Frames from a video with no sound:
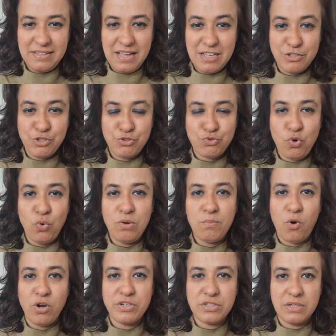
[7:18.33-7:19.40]
as a role
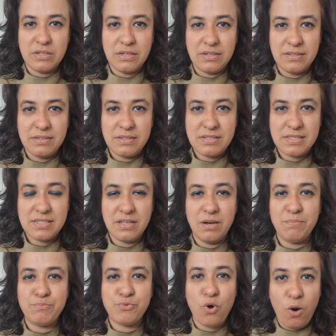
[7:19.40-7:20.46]
model, Sir
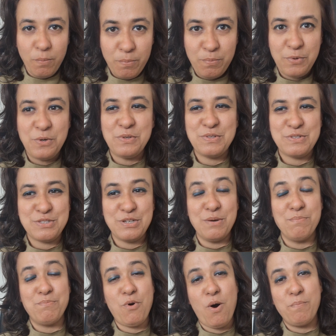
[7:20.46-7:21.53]

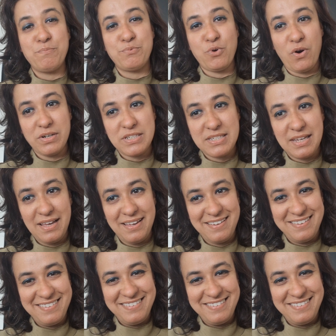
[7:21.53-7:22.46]
Bob Proctor.